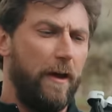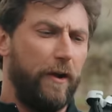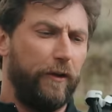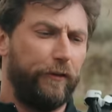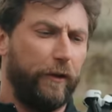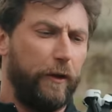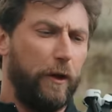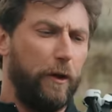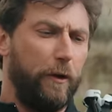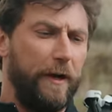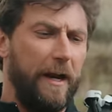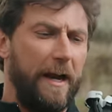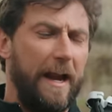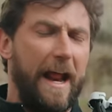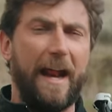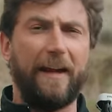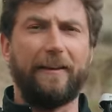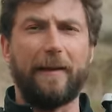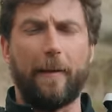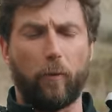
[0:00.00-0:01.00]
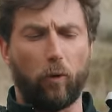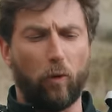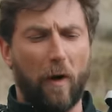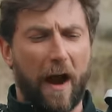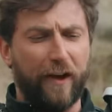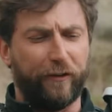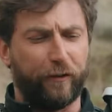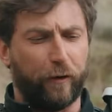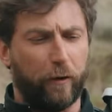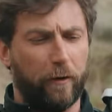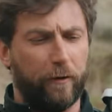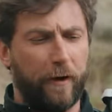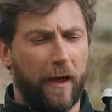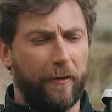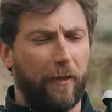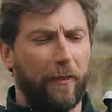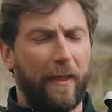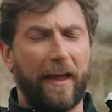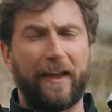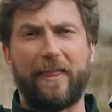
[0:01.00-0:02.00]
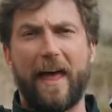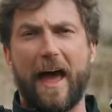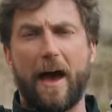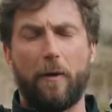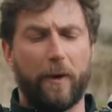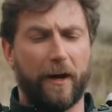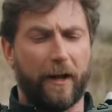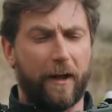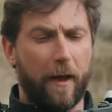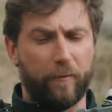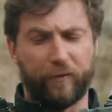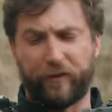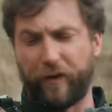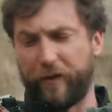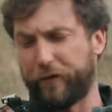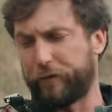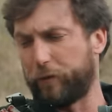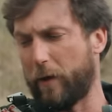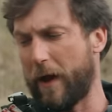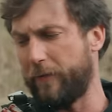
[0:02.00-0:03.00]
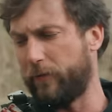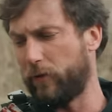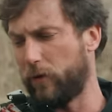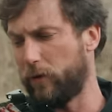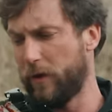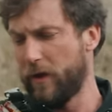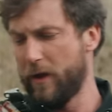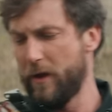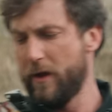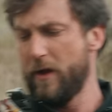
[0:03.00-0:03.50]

So you don't need any type of riser or nothing like that when it comes to this rifle.